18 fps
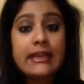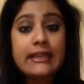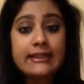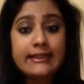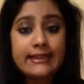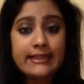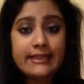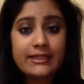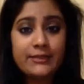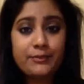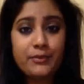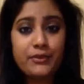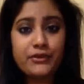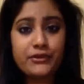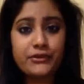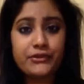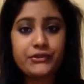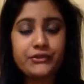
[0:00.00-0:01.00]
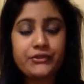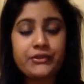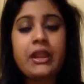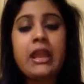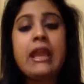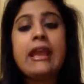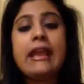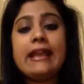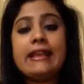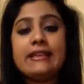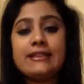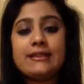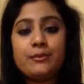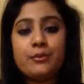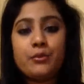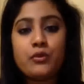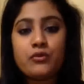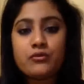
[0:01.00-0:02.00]
This person is
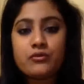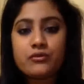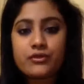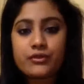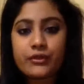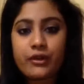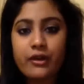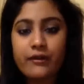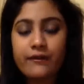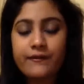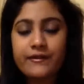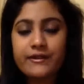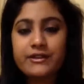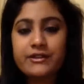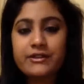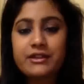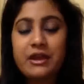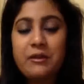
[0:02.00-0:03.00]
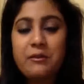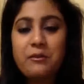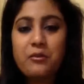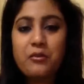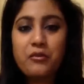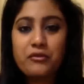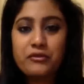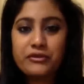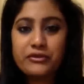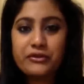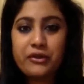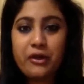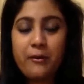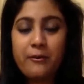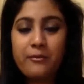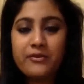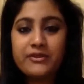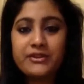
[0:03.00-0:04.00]
most confident, most
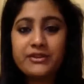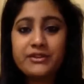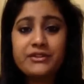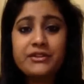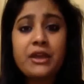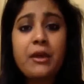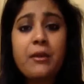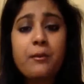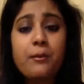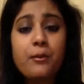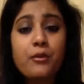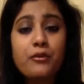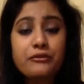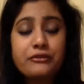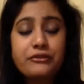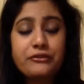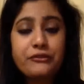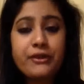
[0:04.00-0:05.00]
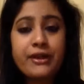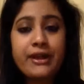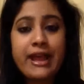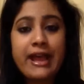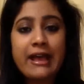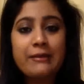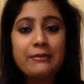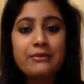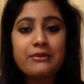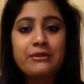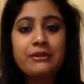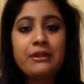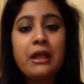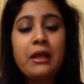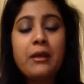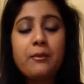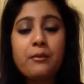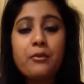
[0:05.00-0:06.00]
competent, most reliable,
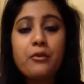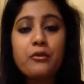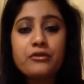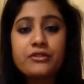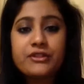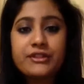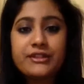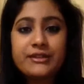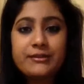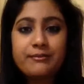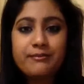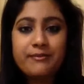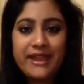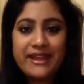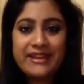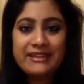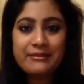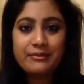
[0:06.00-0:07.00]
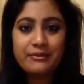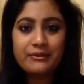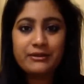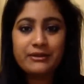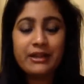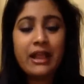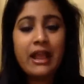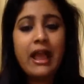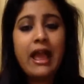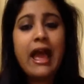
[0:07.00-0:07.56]
most dependable,